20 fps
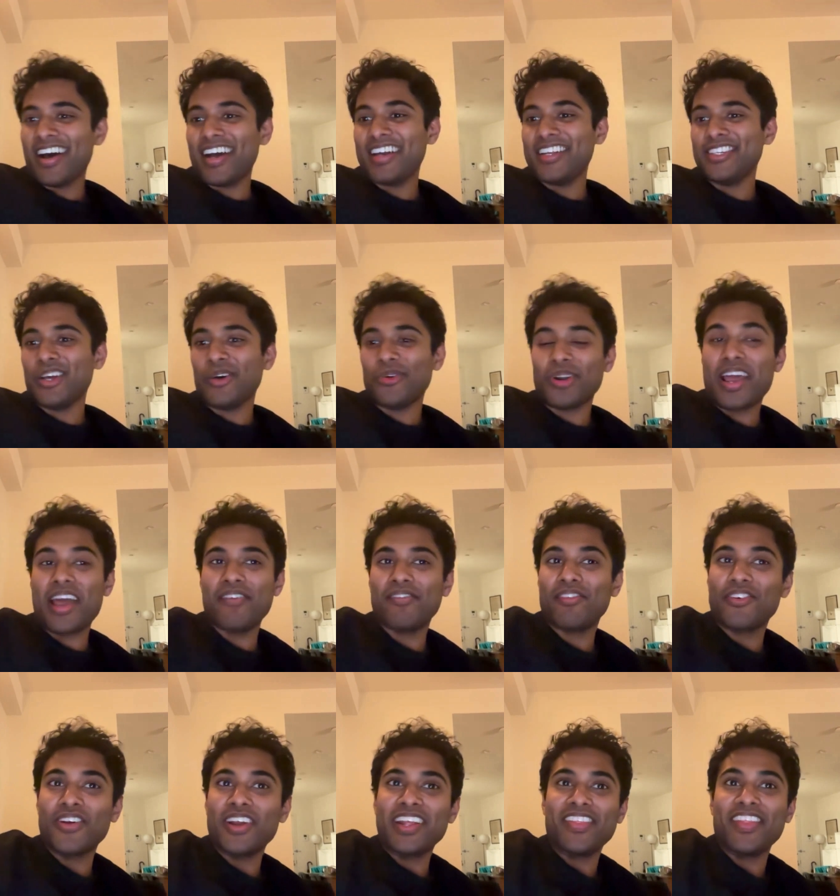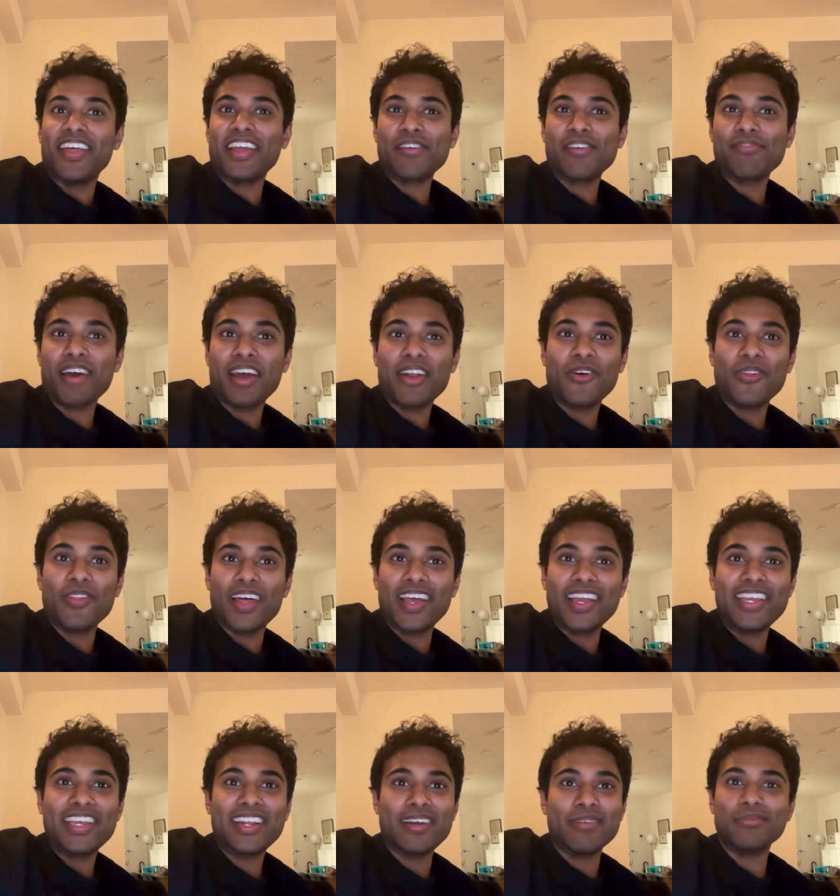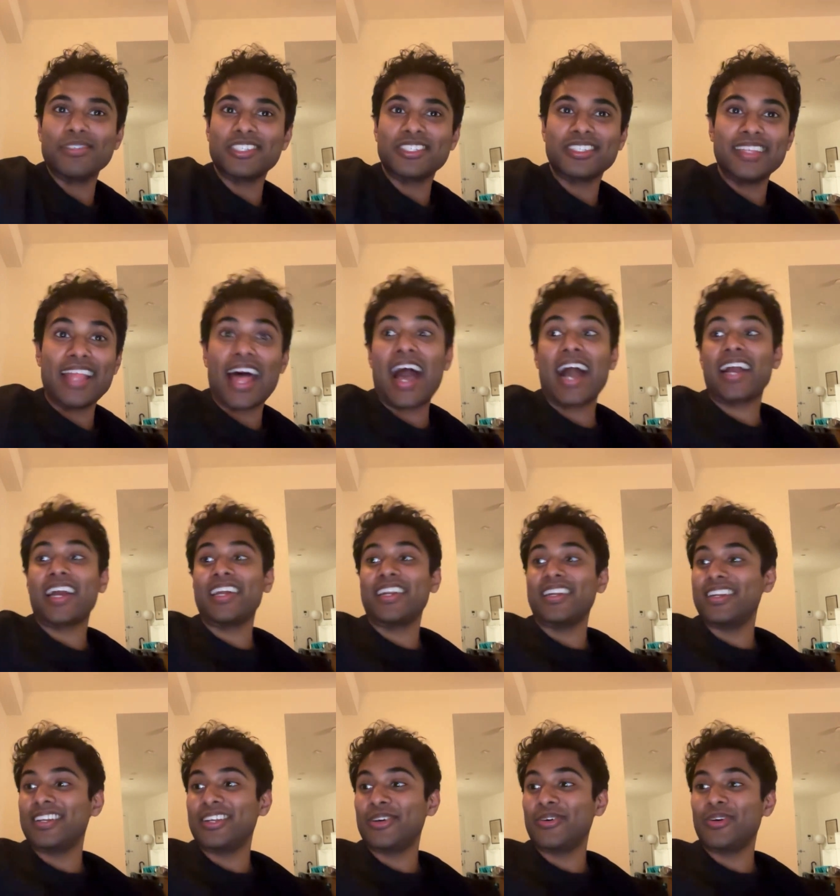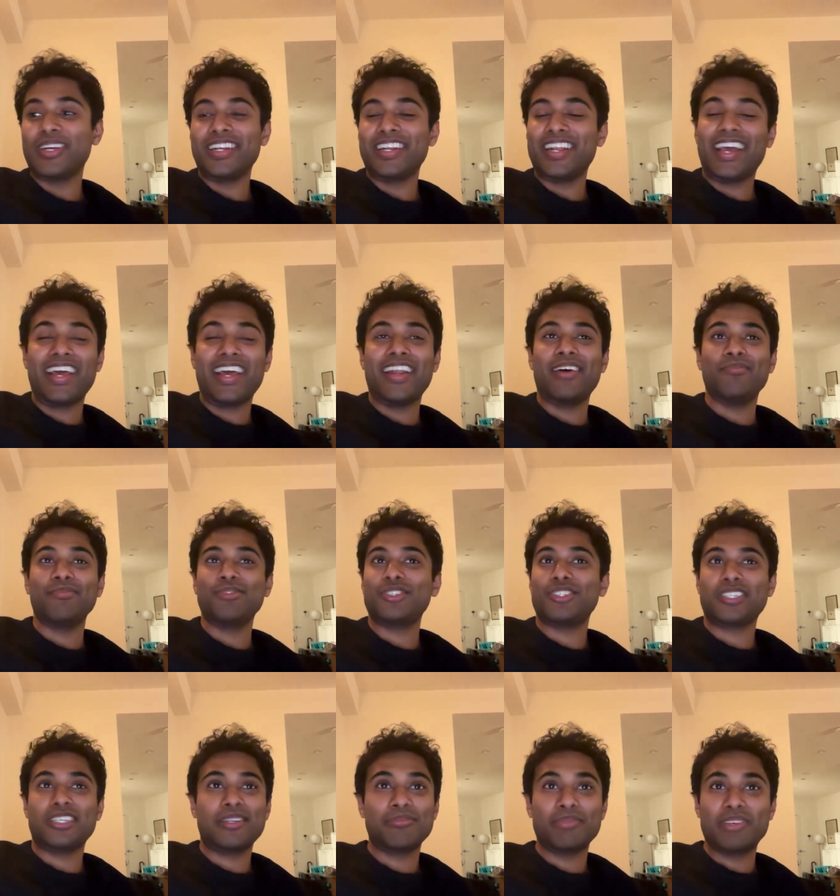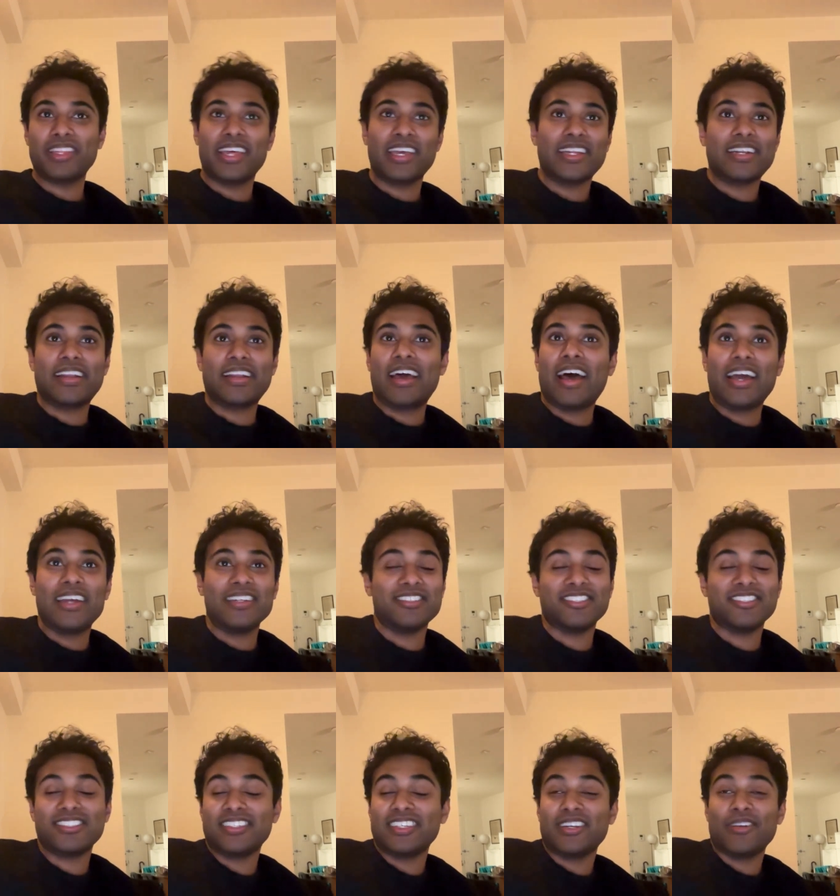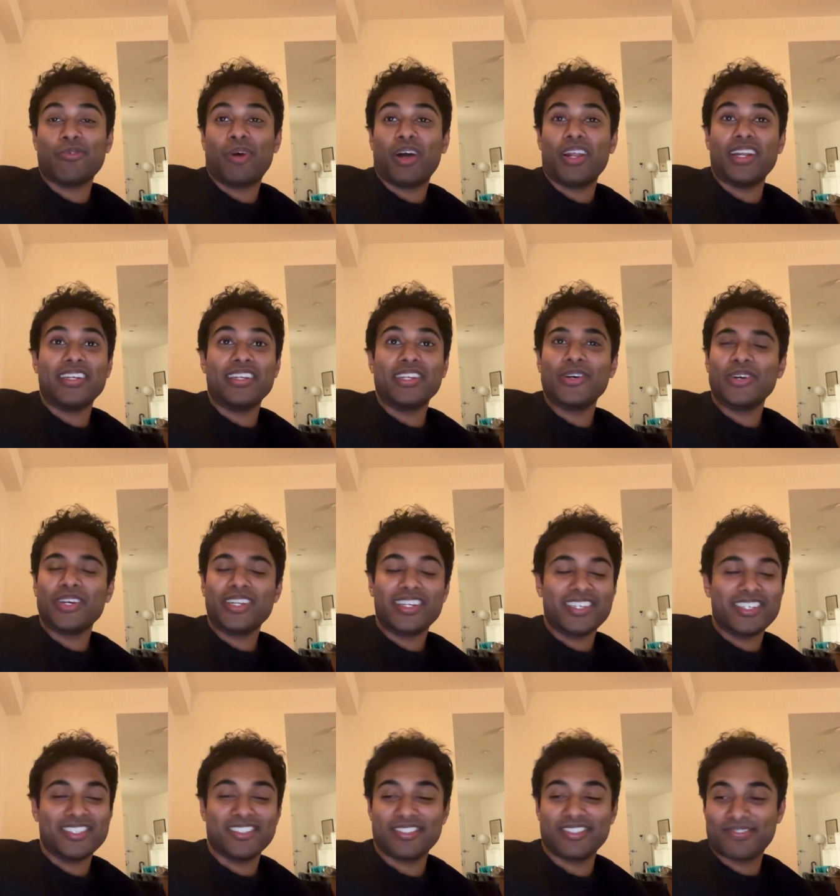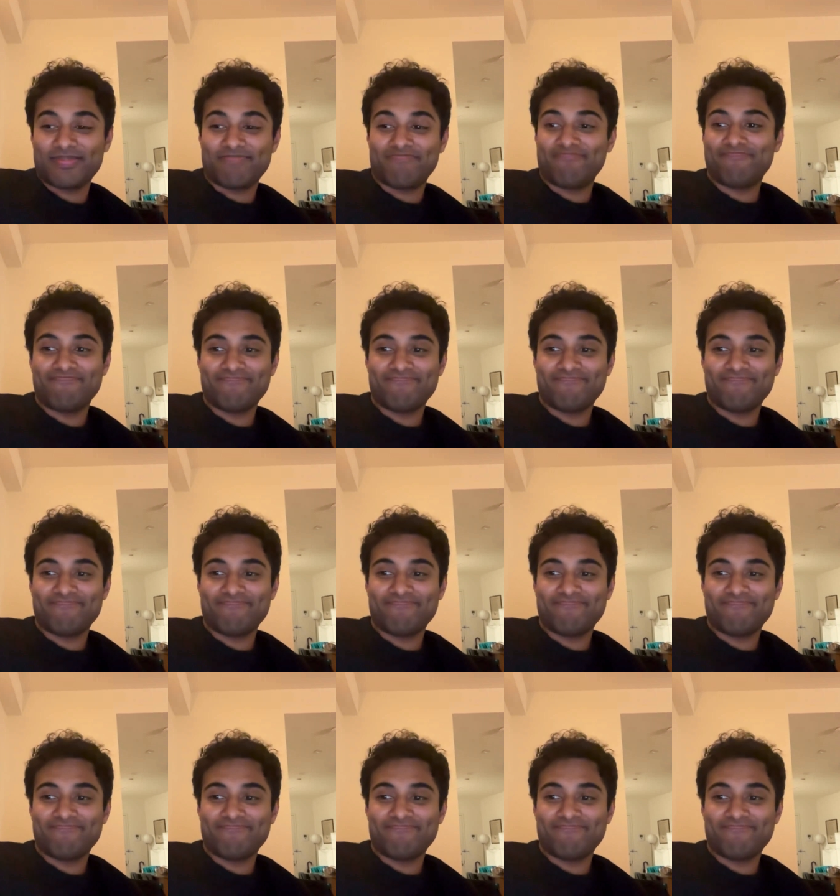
I don't have grit. Like if I don't like it, I'm just not gonna do it. And I'm just gonna be like, nah, I just didn't want to do it because